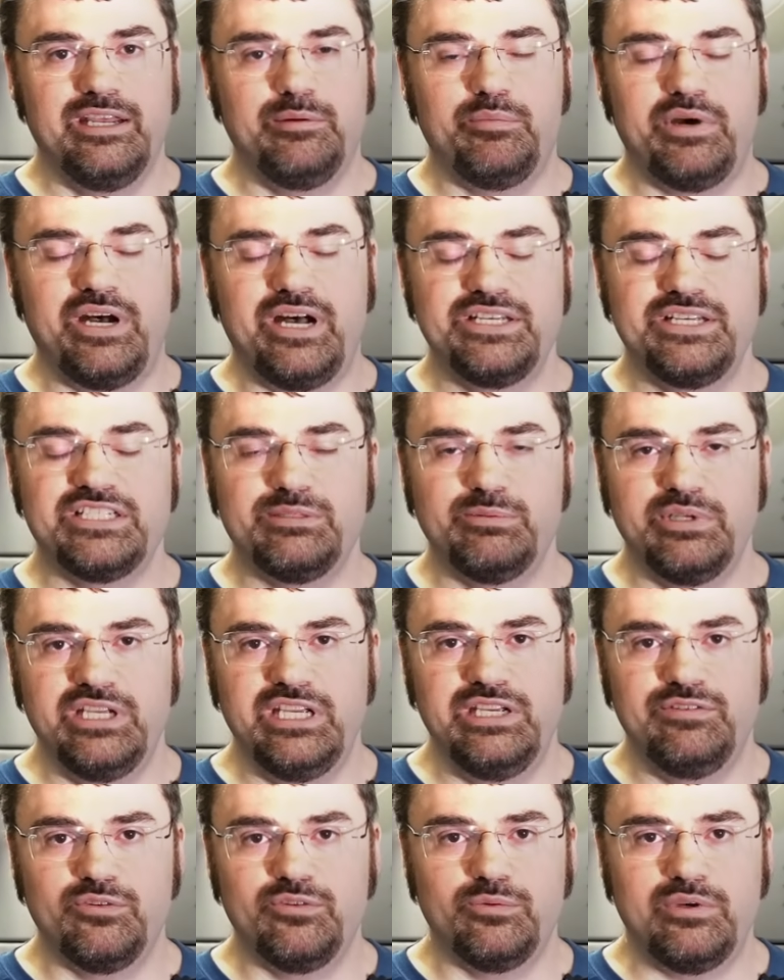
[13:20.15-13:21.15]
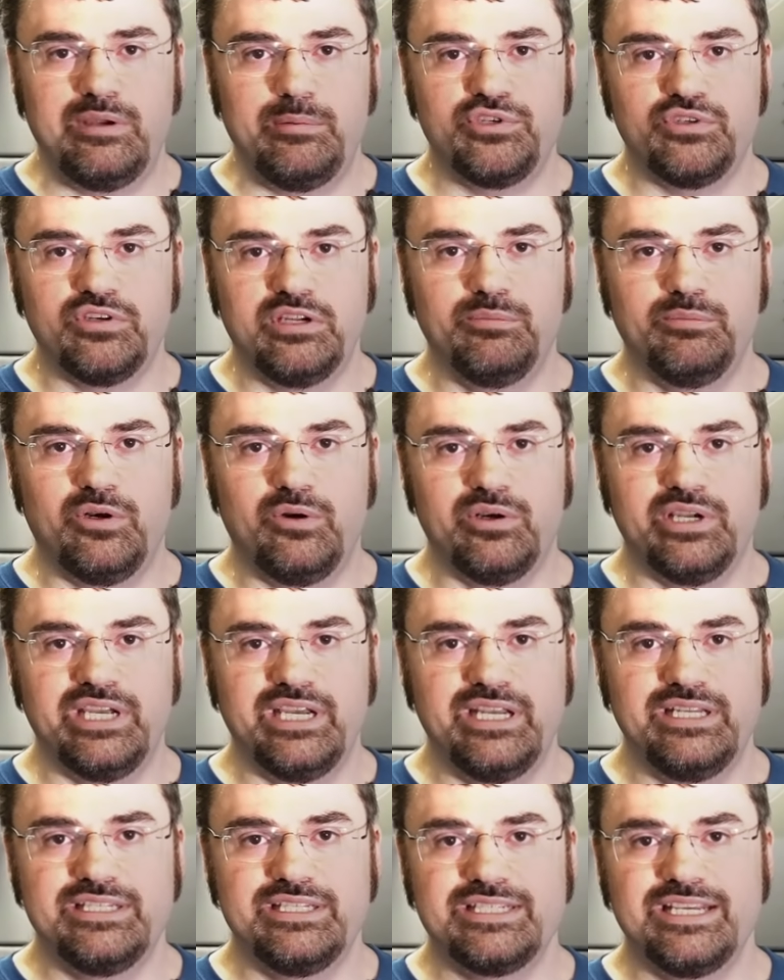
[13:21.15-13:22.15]
possibly even rupturing
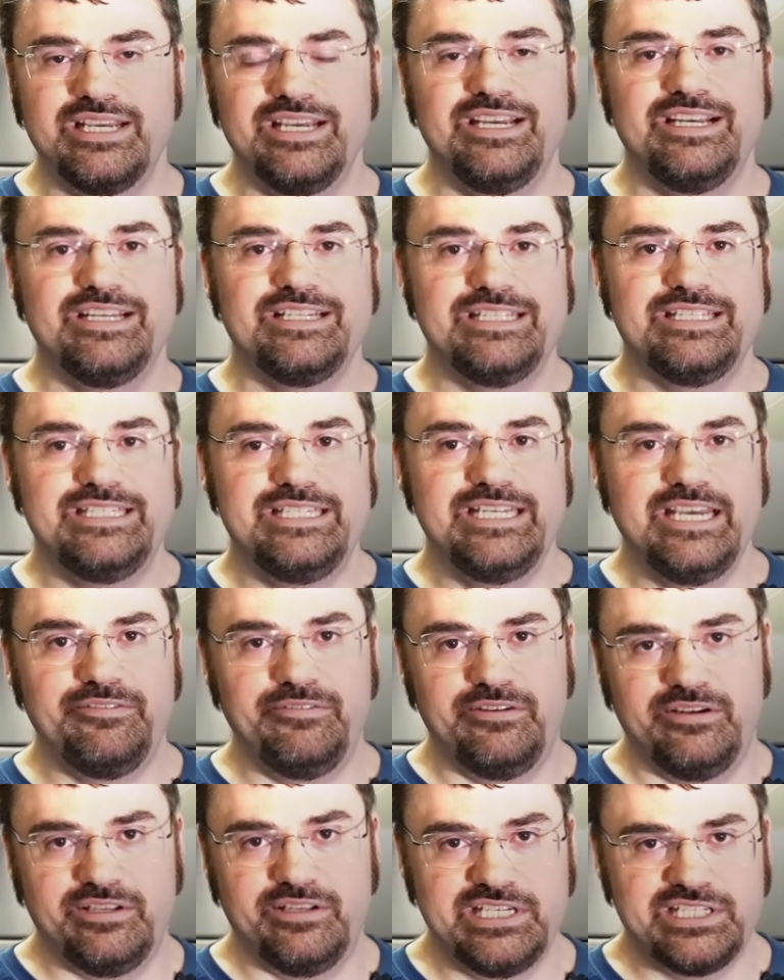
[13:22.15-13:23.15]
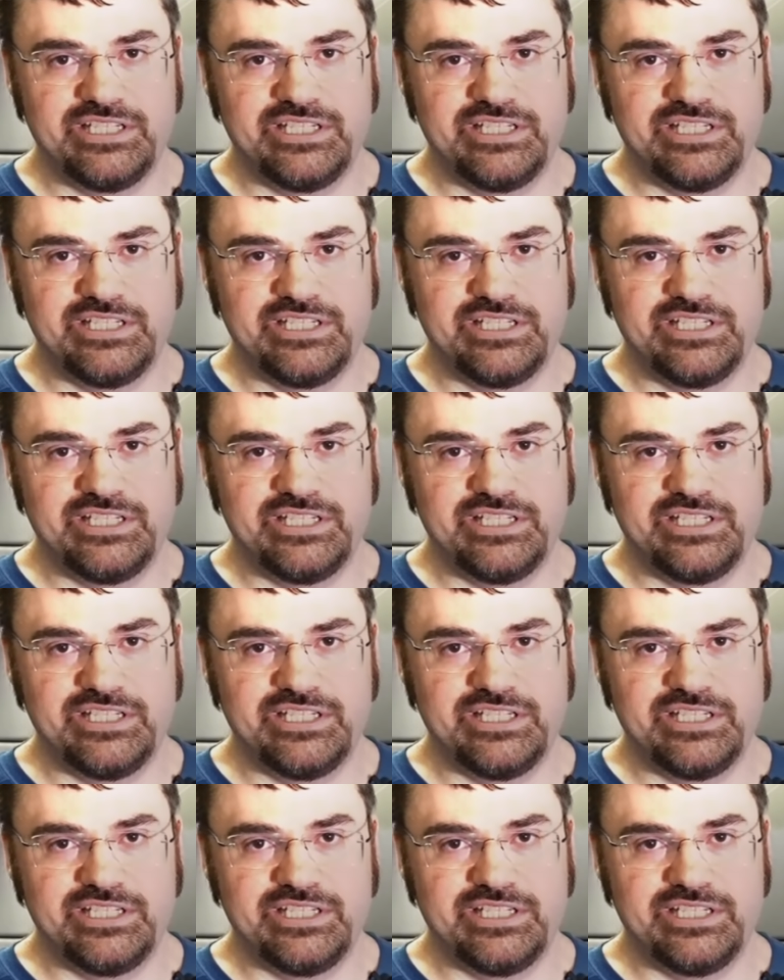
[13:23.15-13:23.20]
bulkheads, definitely